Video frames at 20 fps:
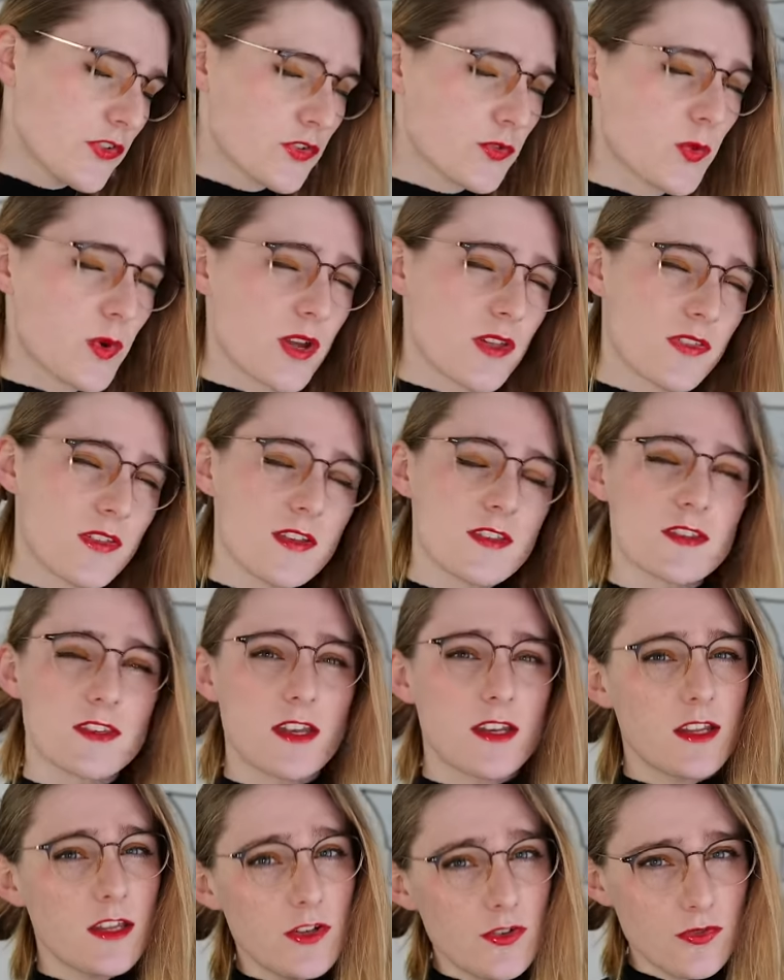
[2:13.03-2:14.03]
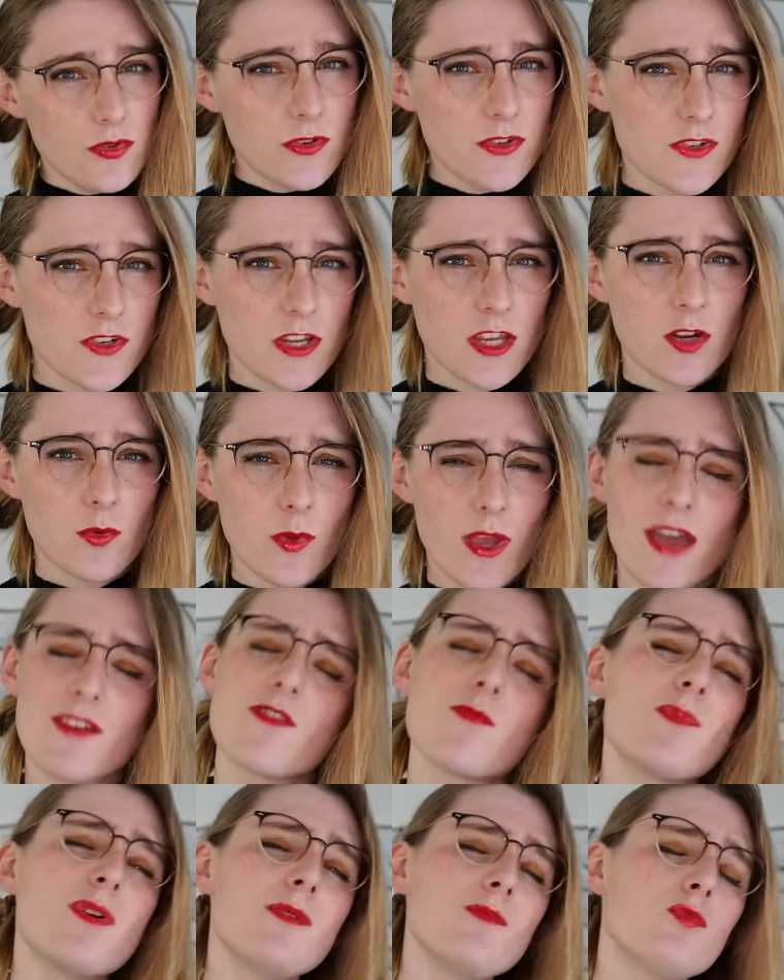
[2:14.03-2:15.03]
is where things get interesting and we have
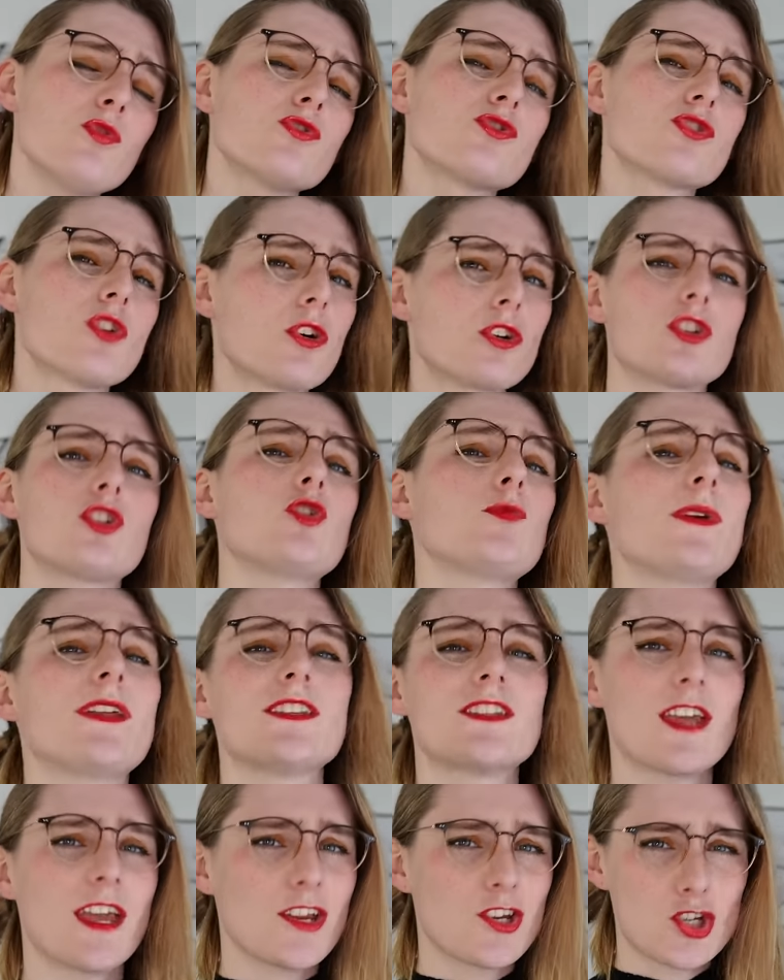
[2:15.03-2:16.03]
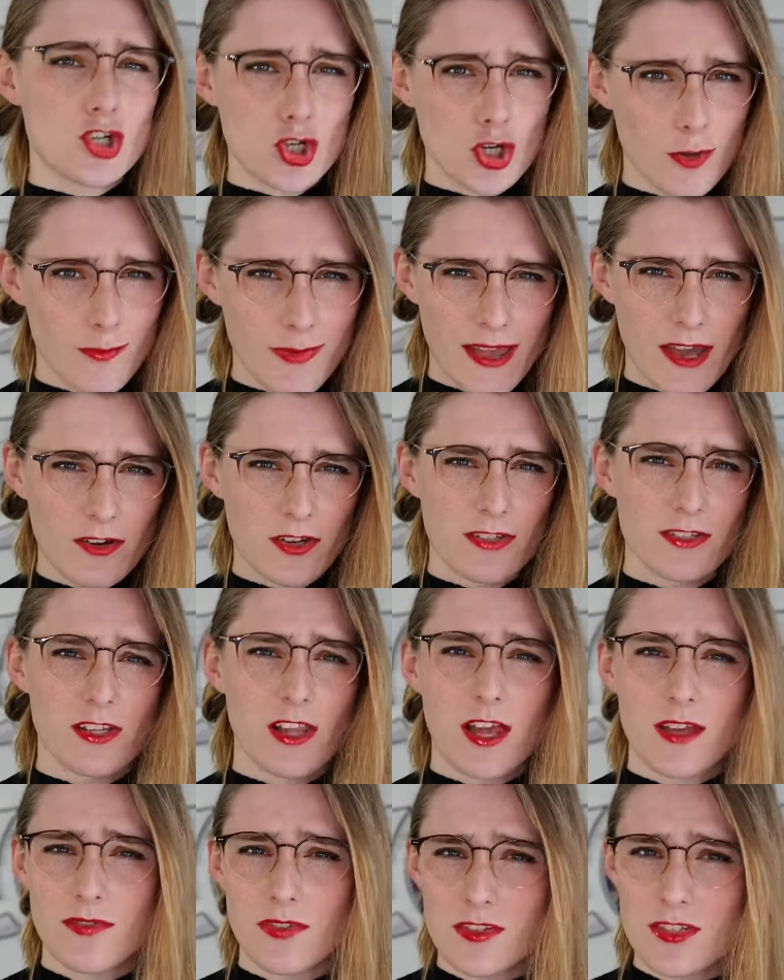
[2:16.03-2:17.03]
a bit more documentation about his
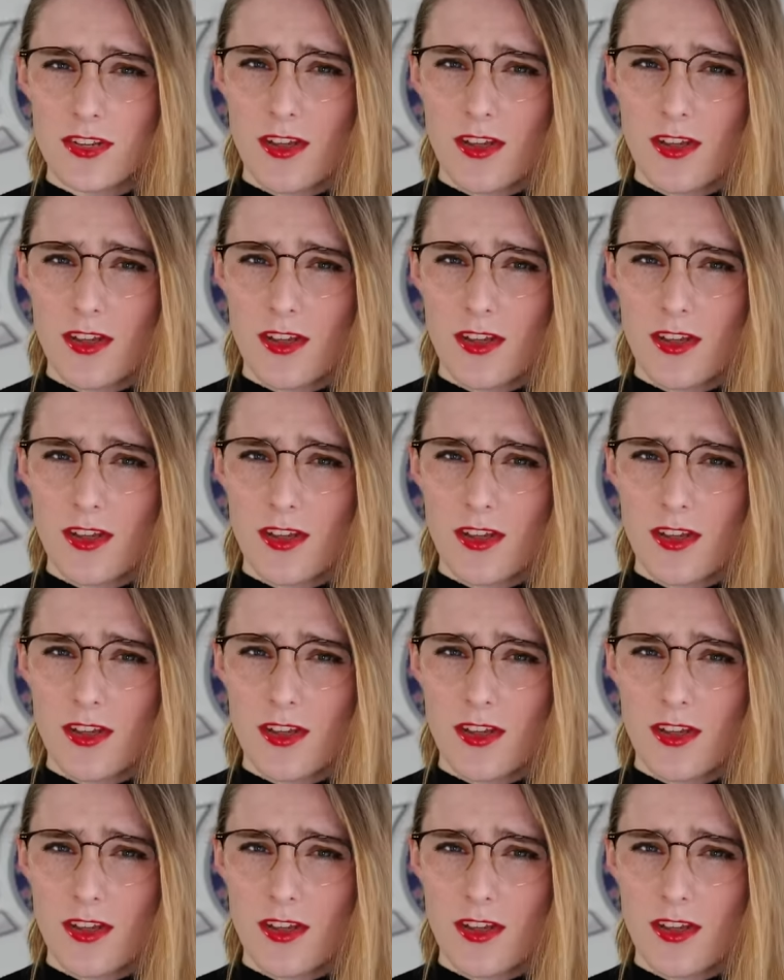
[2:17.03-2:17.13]
life and